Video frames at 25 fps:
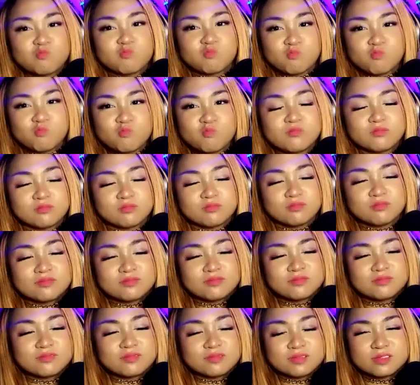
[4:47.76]

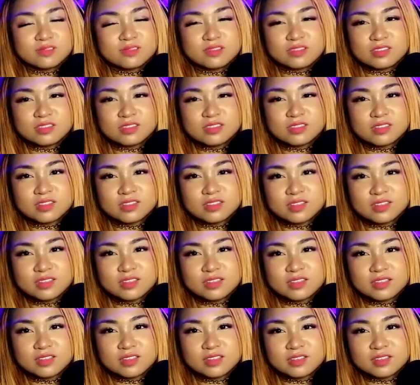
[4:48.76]

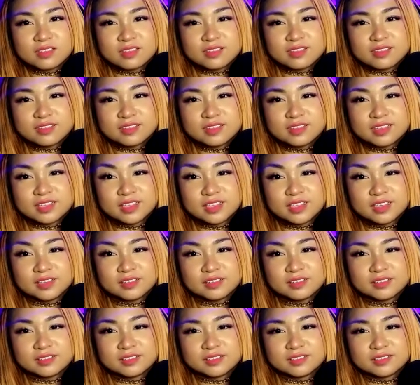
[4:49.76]

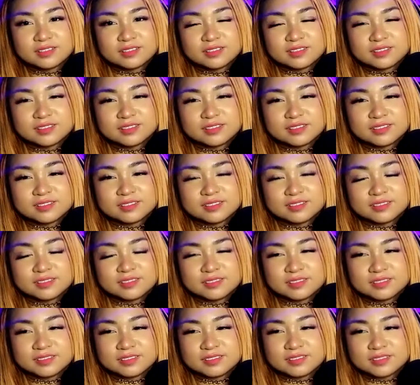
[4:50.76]

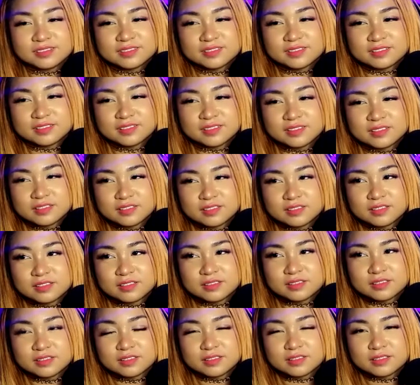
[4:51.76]

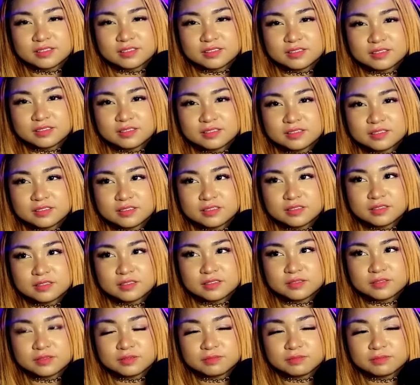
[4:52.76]

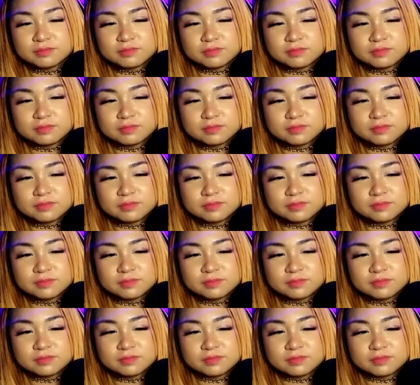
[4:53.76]

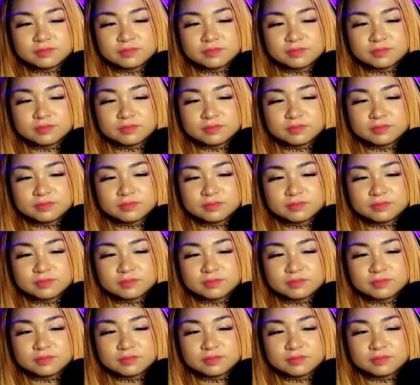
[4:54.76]
(not speaking)